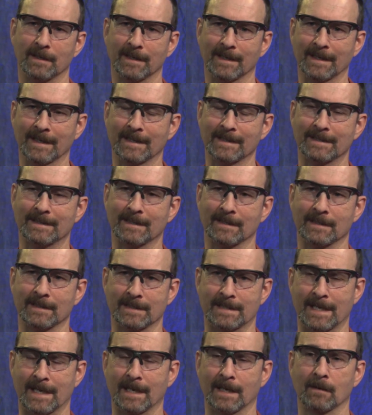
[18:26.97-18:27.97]
into the
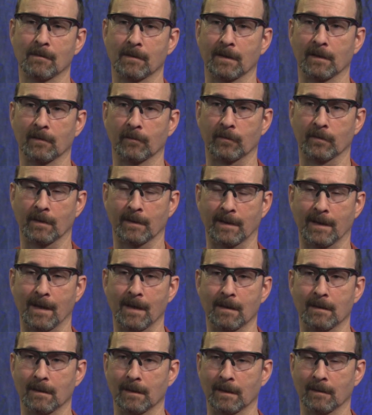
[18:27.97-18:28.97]
10 areas.
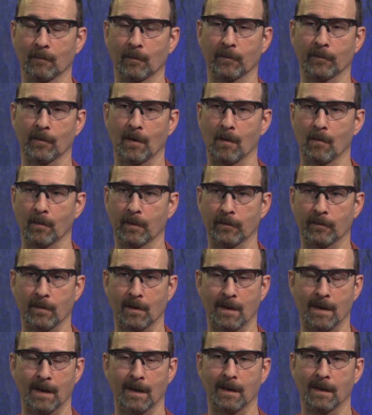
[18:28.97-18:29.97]
Again, it was always
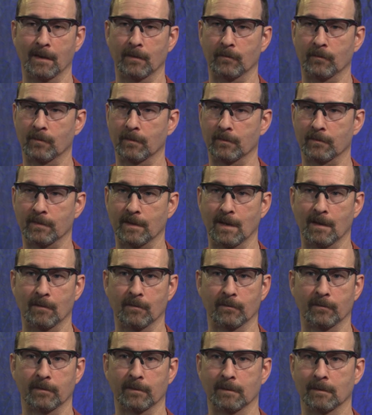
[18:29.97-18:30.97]
highlights,
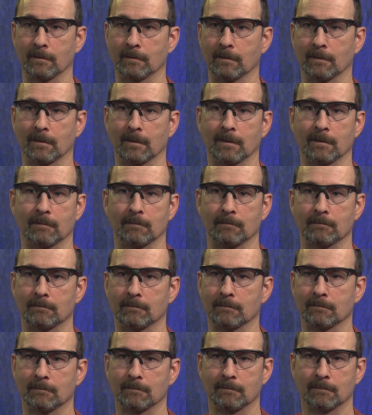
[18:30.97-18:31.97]
shadows, and
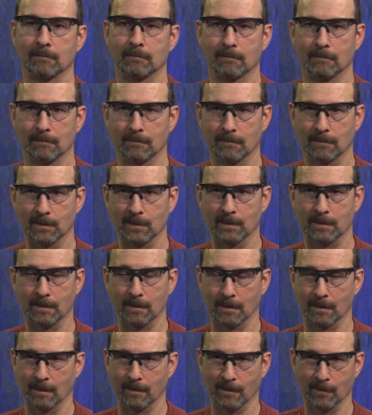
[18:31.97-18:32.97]

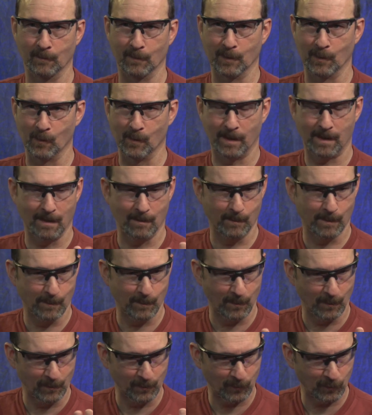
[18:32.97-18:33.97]
there we go. I can't
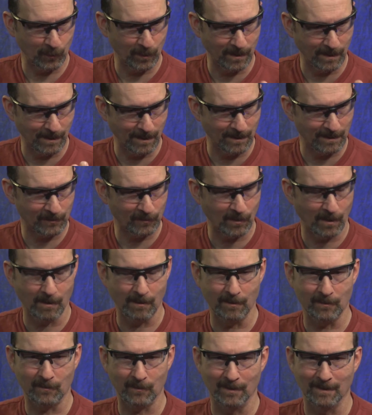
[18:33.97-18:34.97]
remember those 3 again. That's
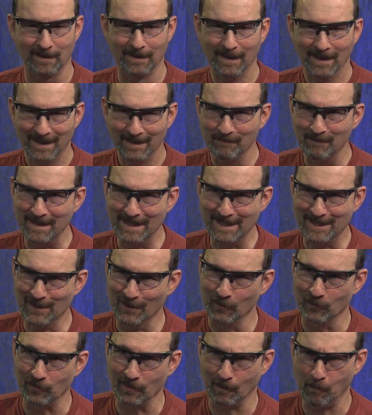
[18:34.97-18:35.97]
hard to say.
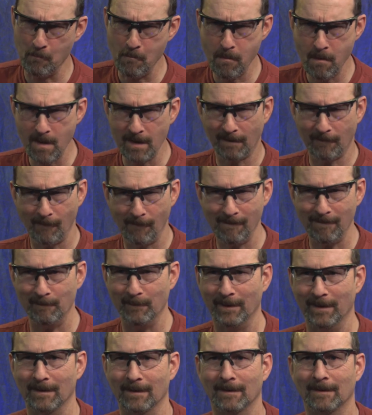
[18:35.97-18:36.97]
Midtones. Like, oh my God,
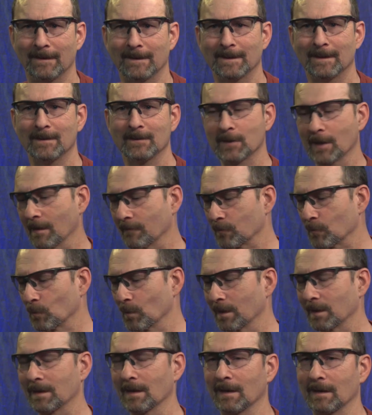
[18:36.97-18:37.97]
man. I'm going to have to
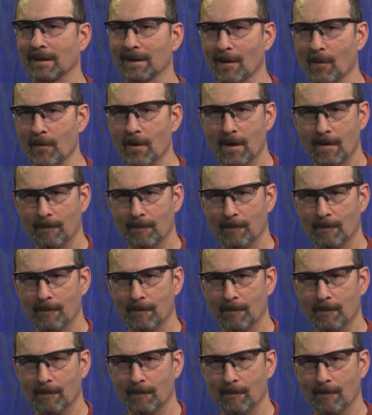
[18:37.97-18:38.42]
write that down.